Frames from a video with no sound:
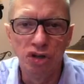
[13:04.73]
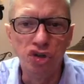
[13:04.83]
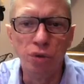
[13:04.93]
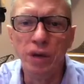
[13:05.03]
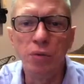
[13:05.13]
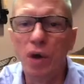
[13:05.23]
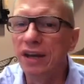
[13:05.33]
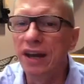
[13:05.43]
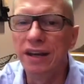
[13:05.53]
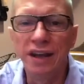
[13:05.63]
doing
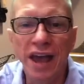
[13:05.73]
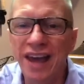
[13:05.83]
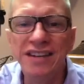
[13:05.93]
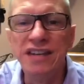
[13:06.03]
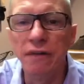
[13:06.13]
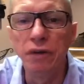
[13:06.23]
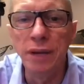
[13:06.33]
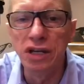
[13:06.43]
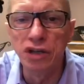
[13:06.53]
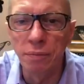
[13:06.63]
what had never
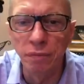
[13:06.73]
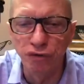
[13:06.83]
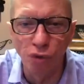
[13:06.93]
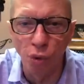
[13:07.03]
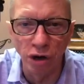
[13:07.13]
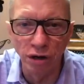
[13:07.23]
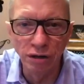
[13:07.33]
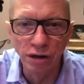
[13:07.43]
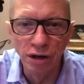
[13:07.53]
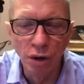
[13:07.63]
been done before.
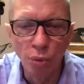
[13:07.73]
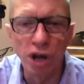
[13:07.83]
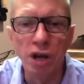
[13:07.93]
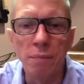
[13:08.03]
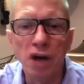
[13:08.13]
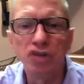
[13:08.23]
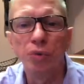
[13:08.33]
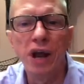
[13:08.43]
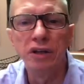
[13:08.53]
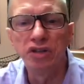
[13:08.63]
We're going to march
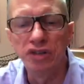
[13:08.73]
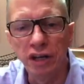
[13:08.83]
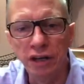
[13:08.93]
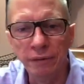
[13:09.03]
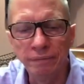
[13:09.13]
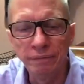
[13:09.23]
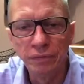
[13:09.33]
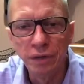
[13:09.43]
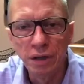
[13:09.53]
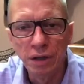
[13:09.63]
around a city.
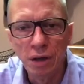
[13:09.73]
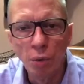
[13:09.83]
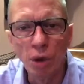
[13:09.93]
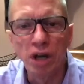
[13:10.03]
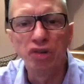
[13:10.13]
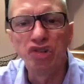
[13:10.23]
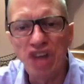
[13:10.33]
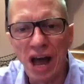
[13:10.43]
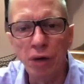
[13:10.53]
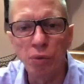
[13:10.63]
We're going to
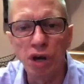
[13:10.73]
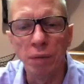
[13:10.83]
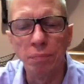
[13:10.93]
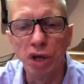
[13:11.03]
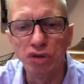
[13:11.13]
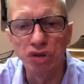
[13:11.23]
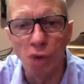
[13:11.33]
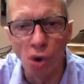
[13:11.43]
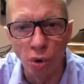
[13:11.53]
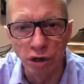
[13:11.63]
shout. We're going to blow
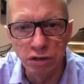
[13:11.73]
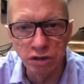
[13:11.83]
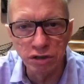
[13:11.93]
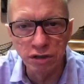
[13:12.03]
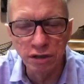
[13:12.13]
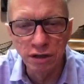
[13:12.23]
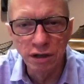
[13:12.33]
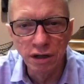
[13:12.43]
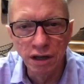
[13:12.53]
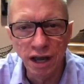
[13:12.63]
some horns.
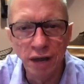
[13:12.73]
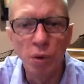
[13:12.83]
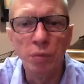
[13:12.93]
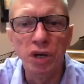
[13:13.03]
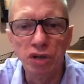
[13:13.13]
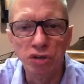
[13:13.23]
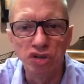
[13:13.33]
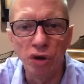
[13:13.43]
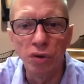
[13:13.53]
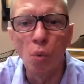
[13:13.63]
And when we do
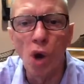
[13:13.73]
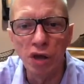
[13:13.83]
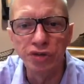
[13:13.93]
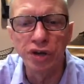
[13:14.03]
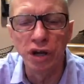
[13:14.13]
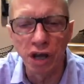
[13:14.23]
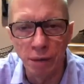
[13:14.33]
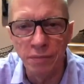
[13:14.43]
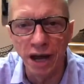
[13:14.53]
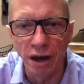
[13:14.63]
so, the walls are going to
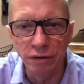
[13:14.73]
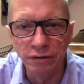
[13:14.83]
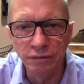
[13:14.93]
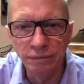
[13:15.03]
come down.